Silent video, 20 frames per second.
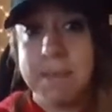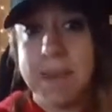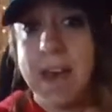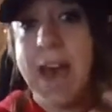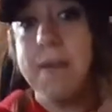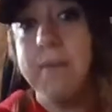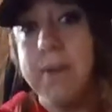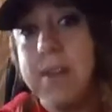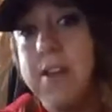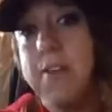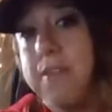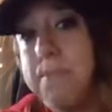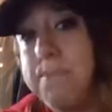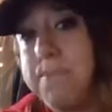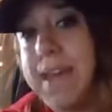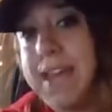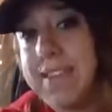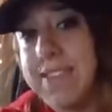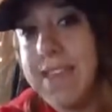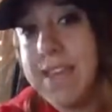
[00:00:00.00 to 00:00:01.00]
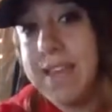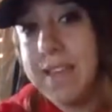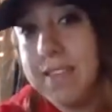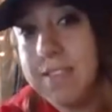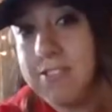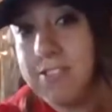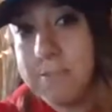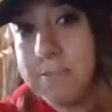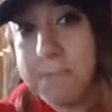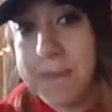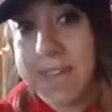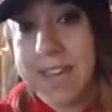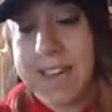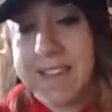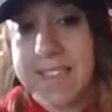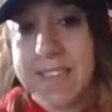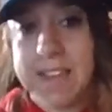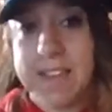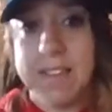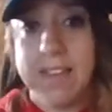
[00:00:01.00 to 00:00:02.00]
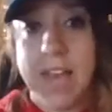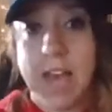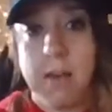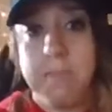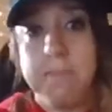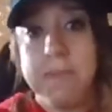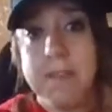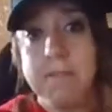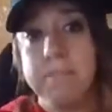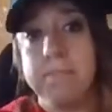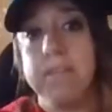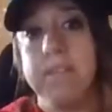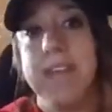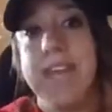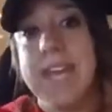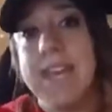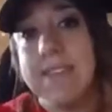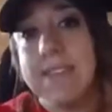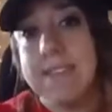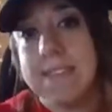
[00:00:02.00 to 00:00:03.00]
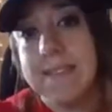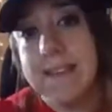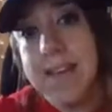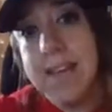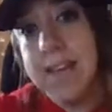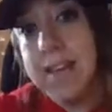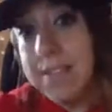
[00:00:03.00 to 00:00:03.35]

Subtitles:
but I would know the basics just because it'll help you place